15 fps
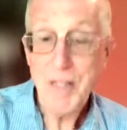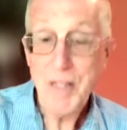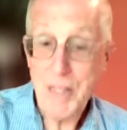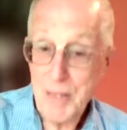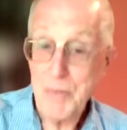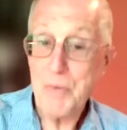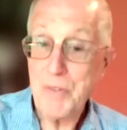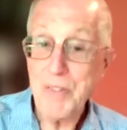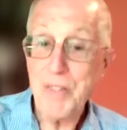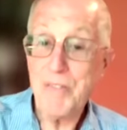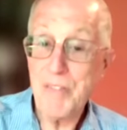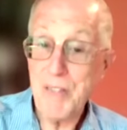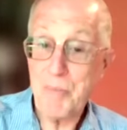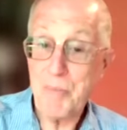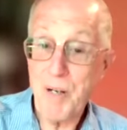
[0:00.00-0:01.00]
He was
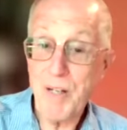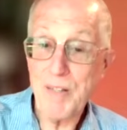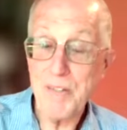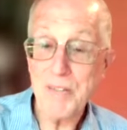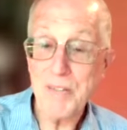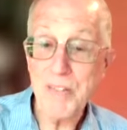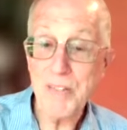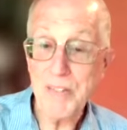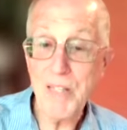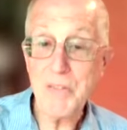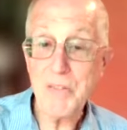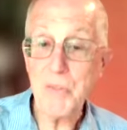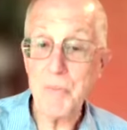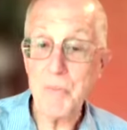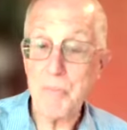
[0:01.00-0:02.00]
living and practicing in
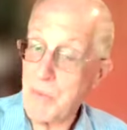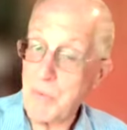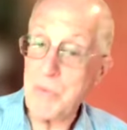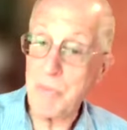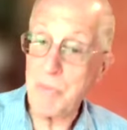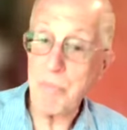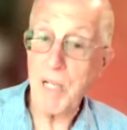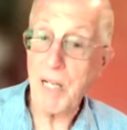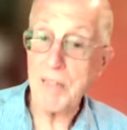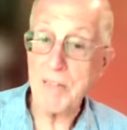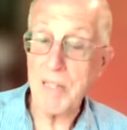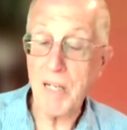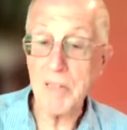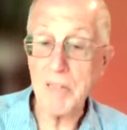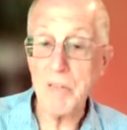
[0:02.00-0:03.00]
Nassau, but he was a black
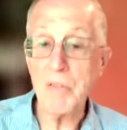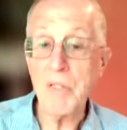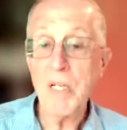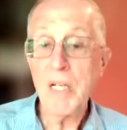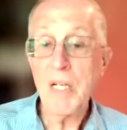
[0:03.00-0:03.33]
doctor.